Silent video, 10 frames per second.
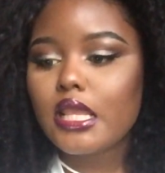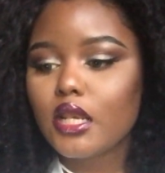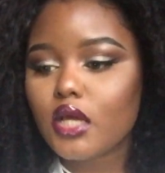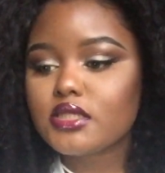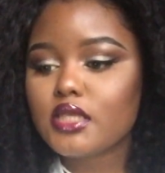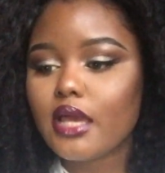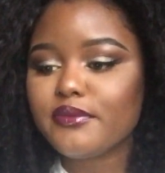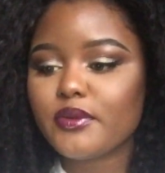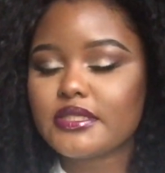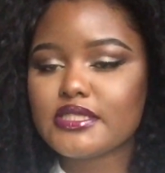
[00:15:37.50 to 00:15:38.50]
Last
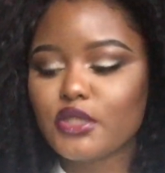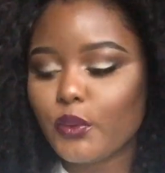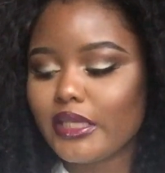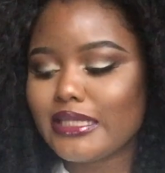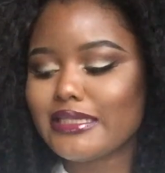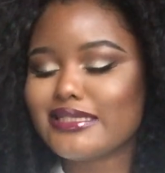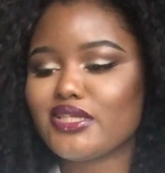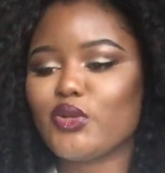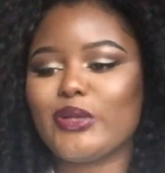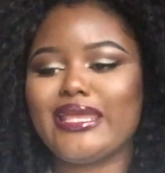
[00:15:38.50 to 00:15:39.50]
time you were insulted,
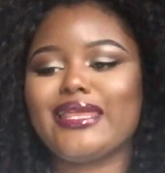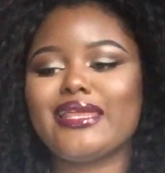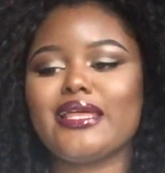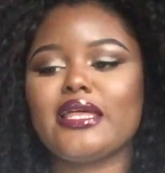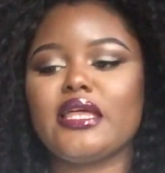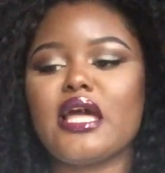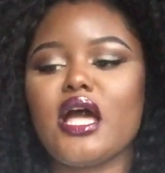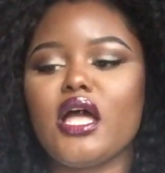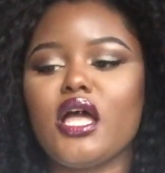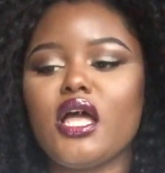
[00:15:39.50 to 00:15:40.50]
like,
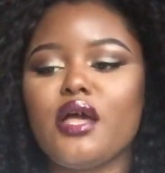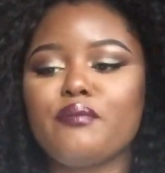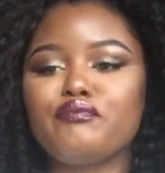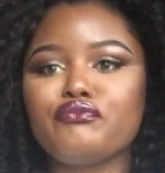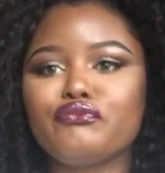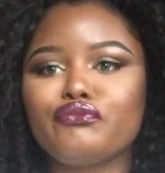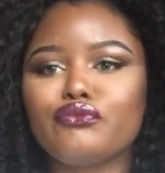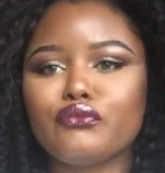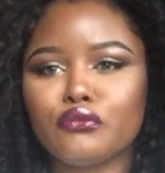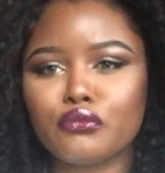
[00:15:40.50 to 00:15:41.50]
um,
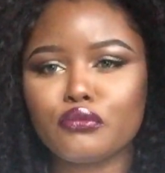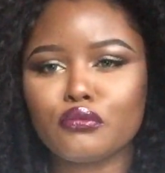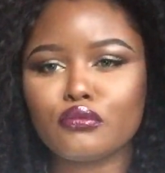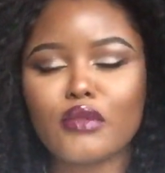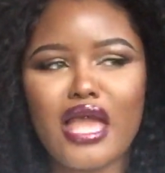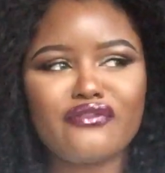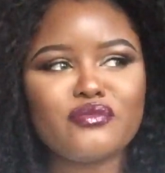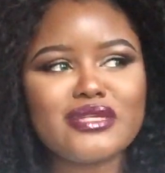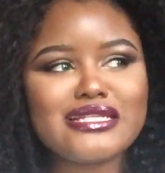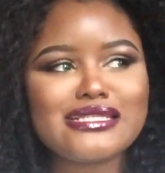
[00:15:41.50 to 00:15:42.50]
I
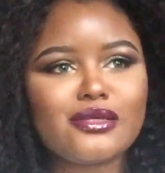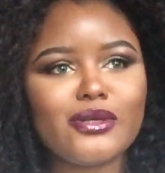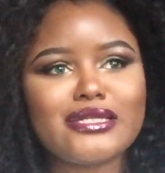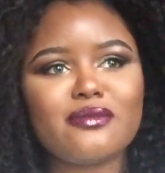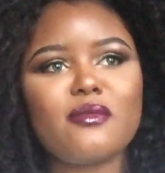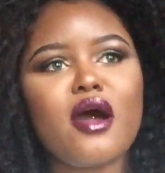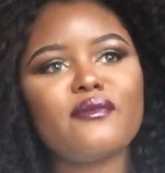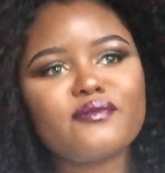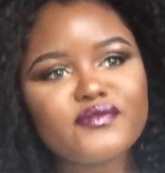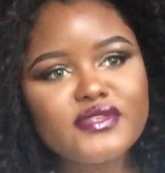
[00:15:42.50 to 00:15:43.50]
haven't been insulted in
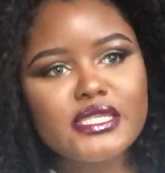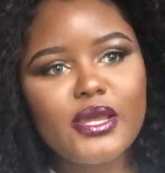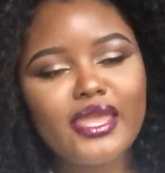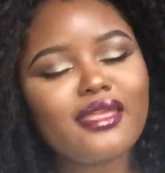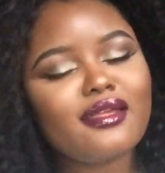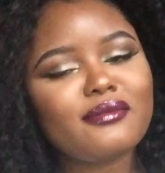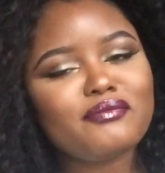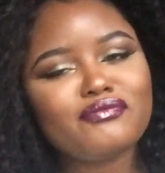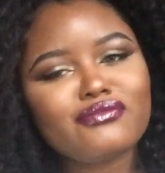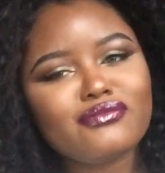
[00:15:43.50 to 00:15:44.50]
months. Like,
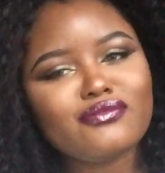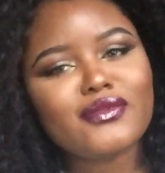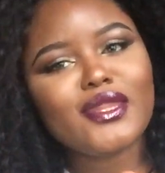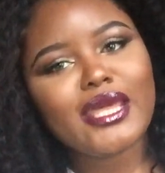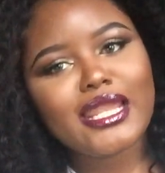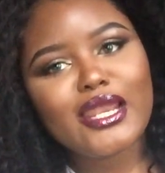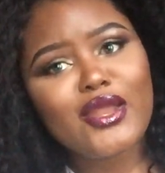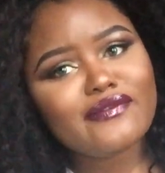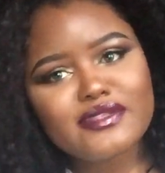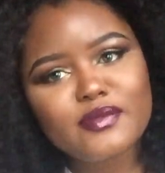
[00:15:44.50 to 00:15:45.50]
my
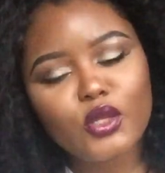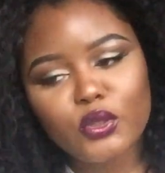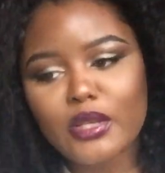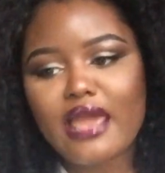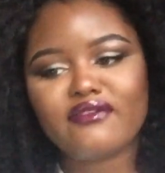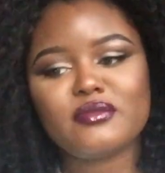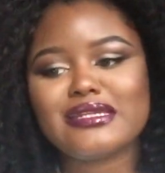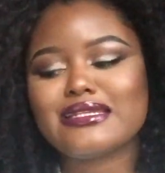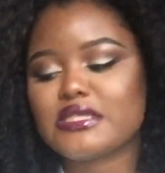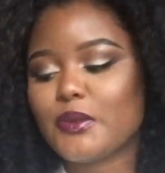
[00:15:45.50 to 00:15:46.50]
life has been good. I haven't
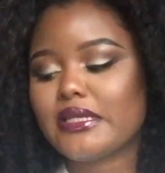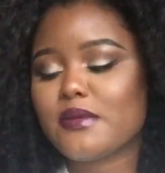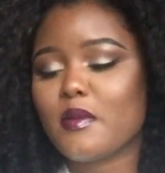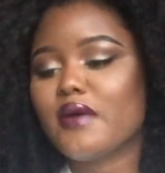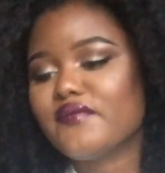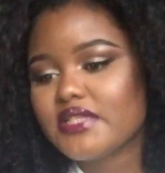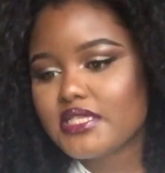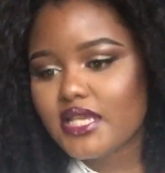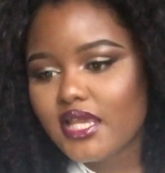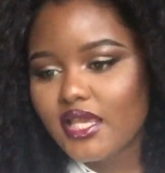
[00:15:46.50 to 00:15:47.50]
been insulted in
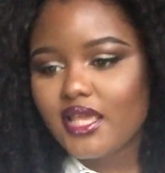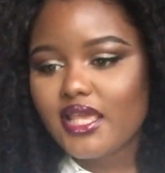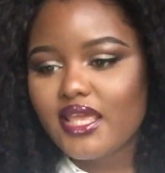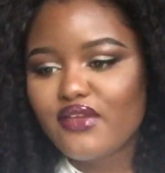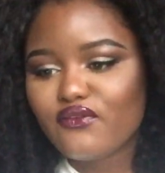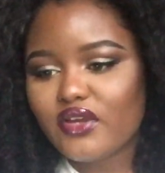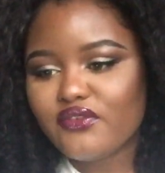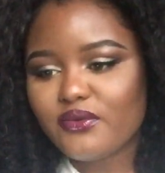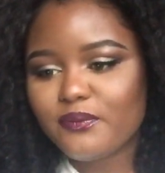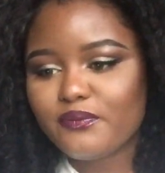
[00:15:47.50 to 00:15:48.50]
months.
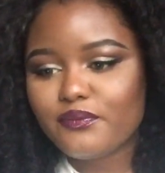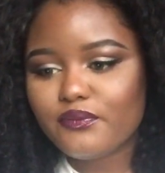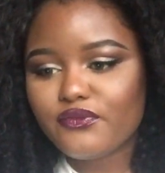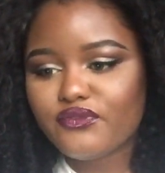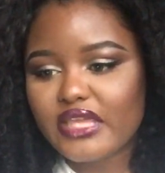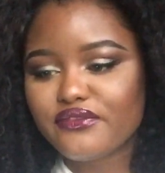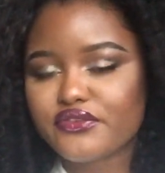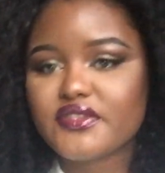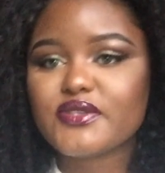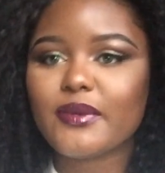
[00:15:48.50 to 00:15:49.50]
Favorite
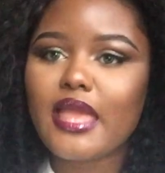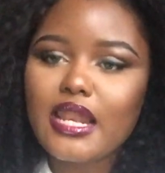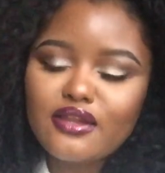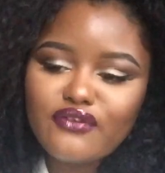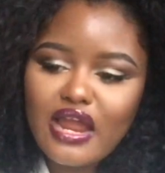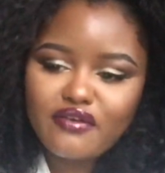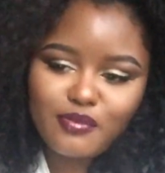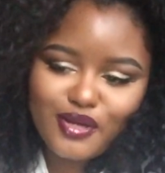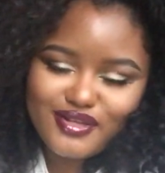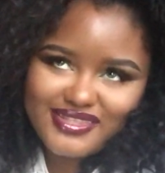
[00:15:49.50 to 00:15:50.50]
flavor of sweet? I love
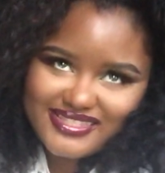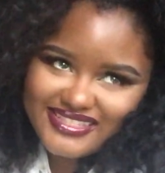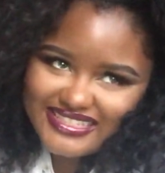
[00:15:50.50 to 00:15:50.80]
Haribos.